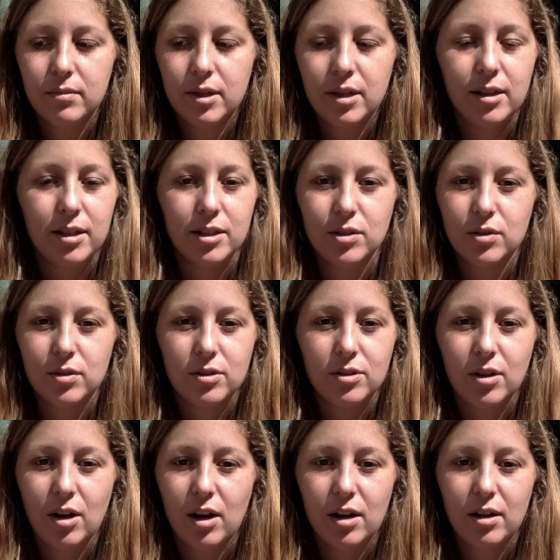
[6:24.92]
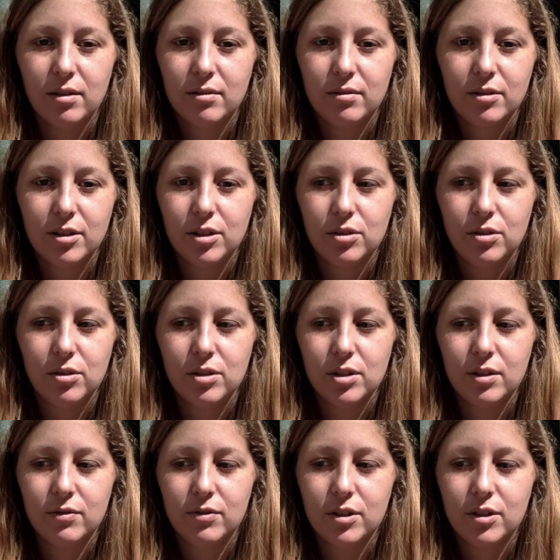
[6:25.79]
And this is not
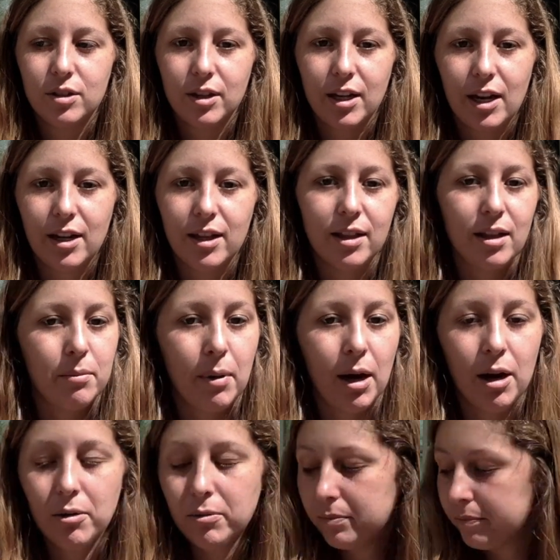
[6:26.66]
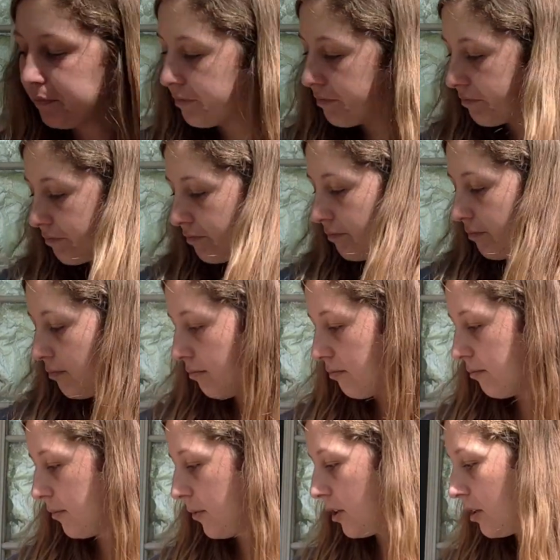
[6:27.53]
conducive to getting them out.
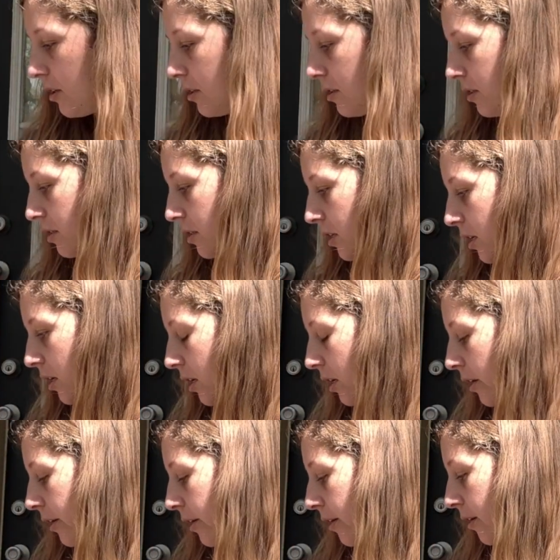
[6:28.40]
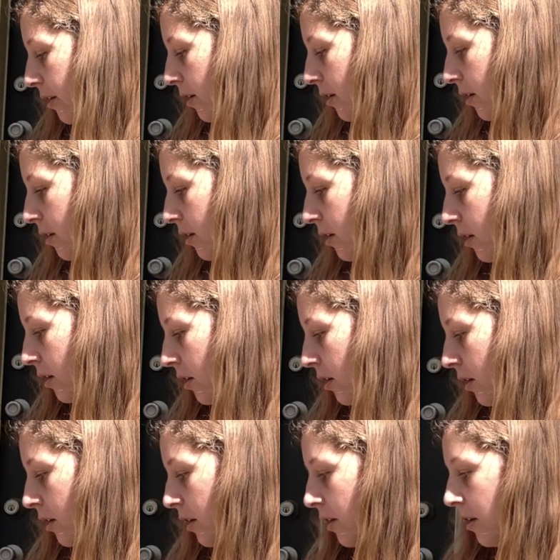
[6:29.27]
Let's see here.
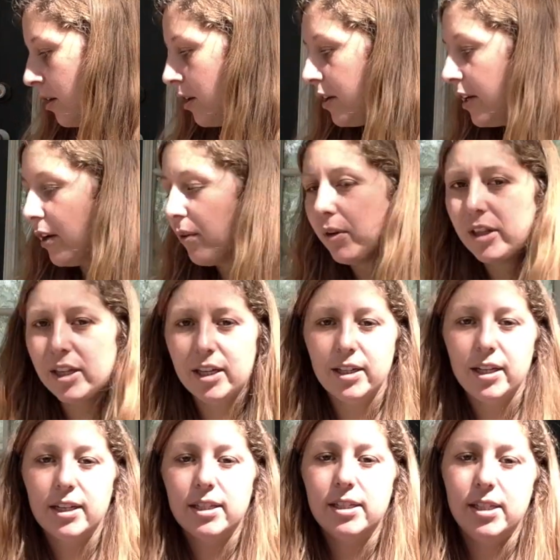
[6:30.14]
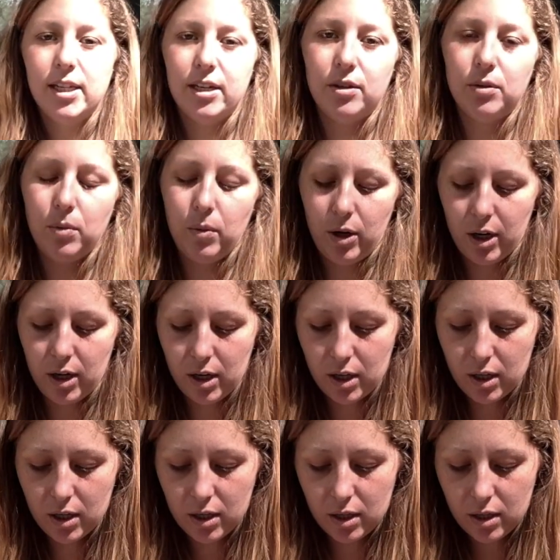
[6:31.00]
Now, one thing that did
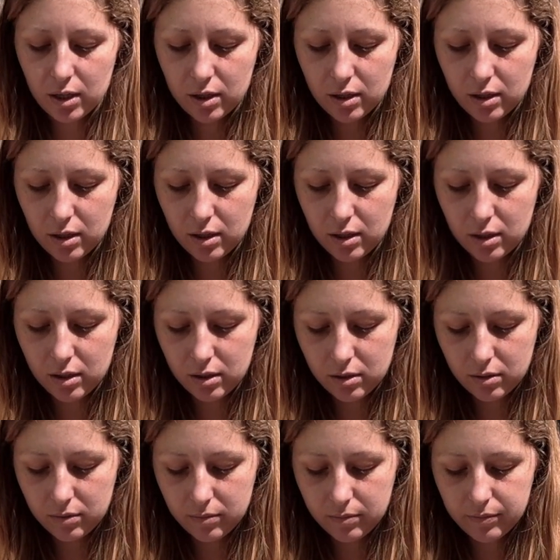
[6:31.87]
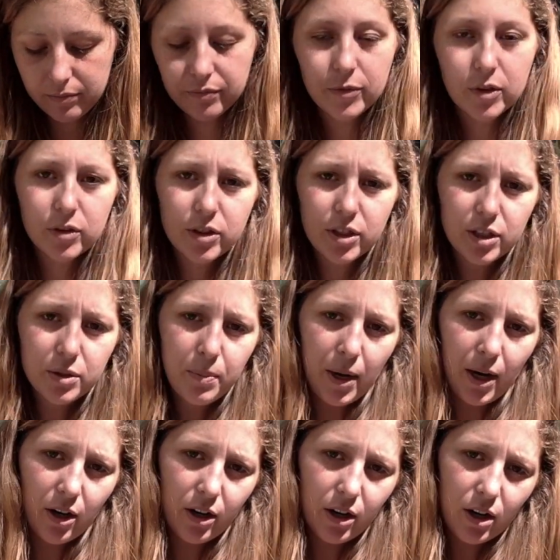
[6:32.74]
work was this
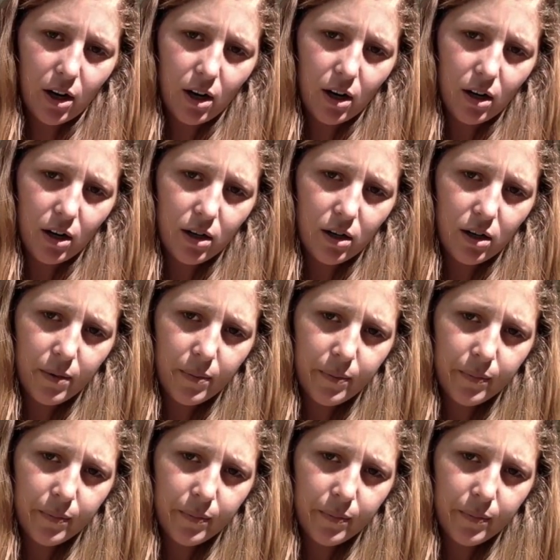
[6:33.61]
Paragard.